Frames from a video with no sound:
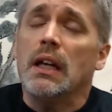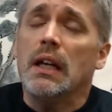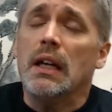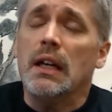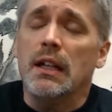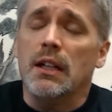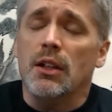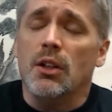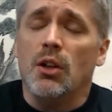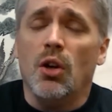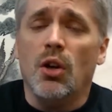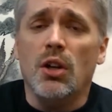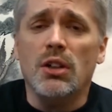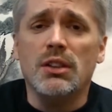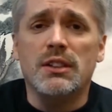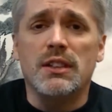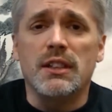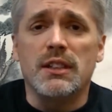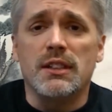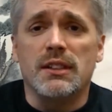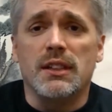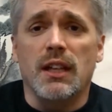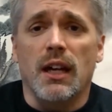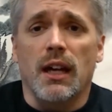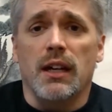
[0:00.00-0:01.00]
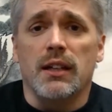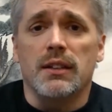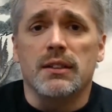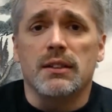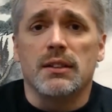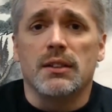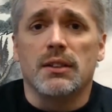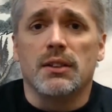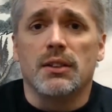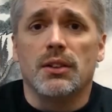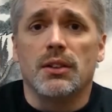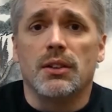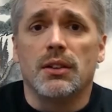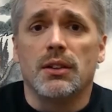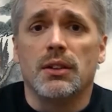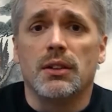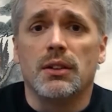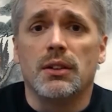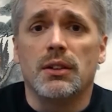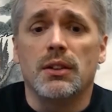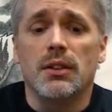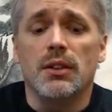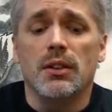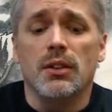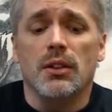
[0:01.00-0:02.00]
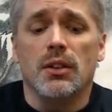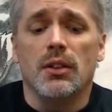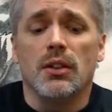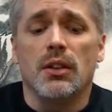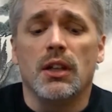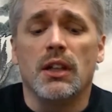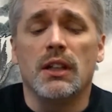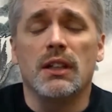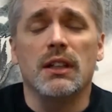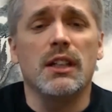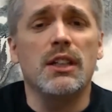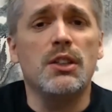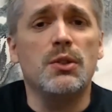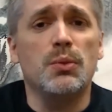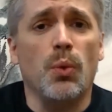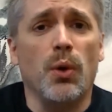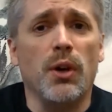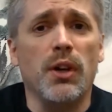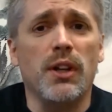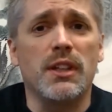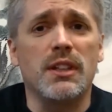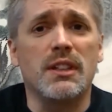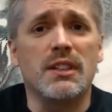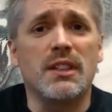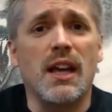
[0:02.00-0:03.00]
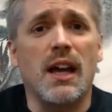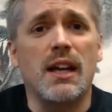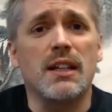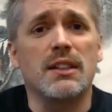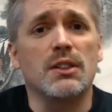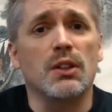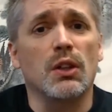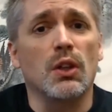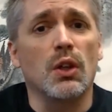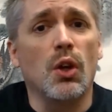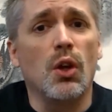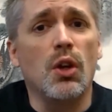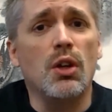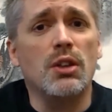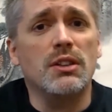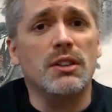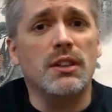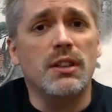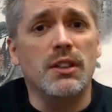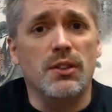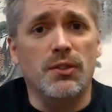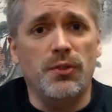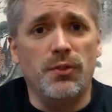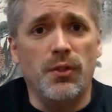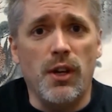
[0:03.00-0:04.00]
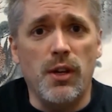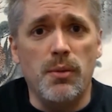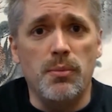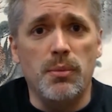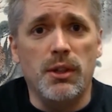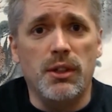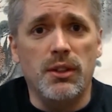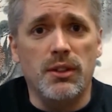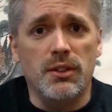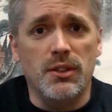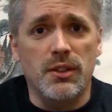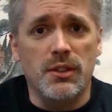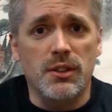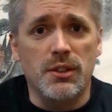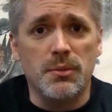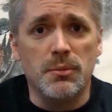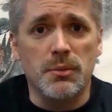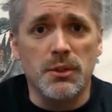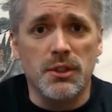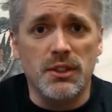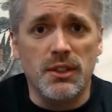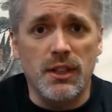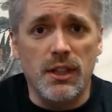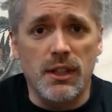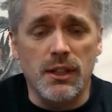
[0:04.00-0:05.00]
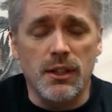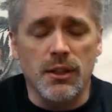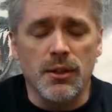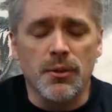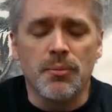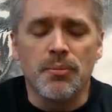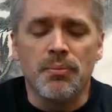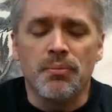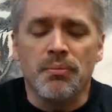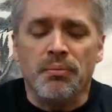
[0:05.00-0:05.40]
And it cost these guys. At least one of these guys lost his fight because of this mistake.